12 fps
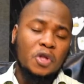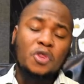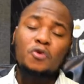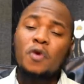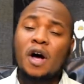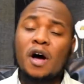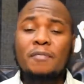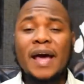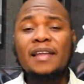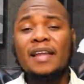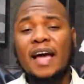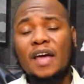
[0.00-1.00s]
throughout
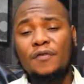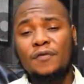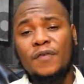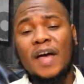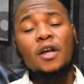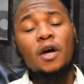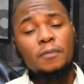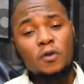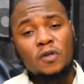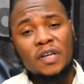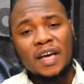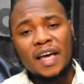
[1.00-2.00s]
my life and up
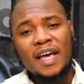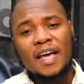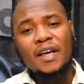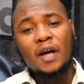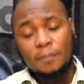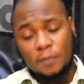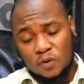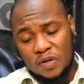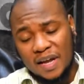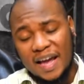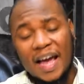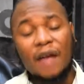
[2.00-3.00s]
to today, up to
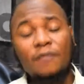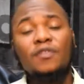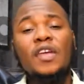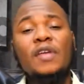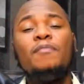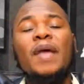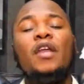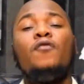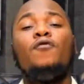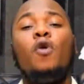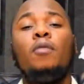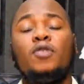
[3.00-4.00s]
today, I've seen many
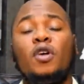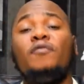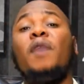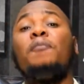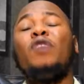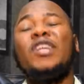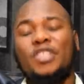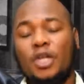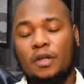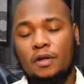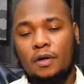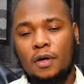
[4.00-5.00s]
forms of
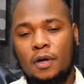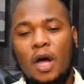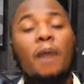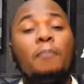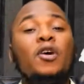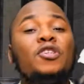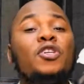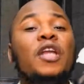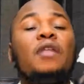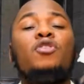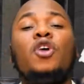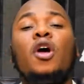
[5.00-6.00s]
oppression. Oppression
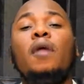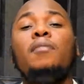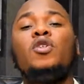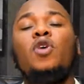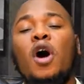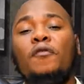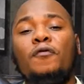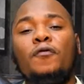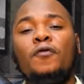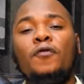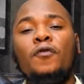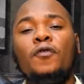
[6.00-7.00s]
in terms of
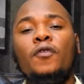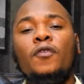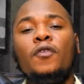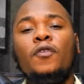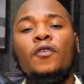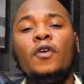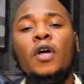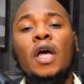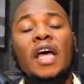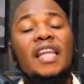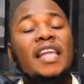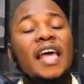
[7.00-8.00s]

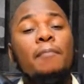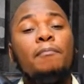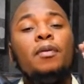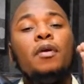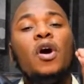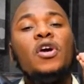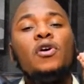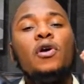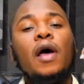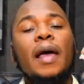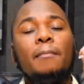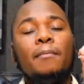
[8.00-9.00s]
the
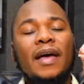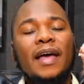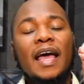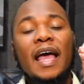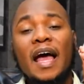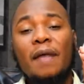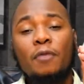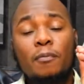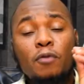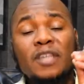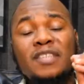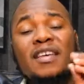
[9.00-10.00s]
employer um,
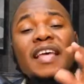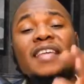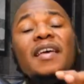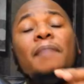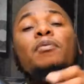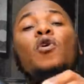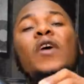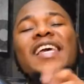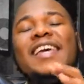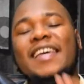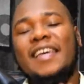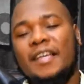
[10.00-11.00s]
oppressing his
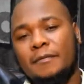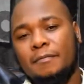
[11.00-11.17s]
employee.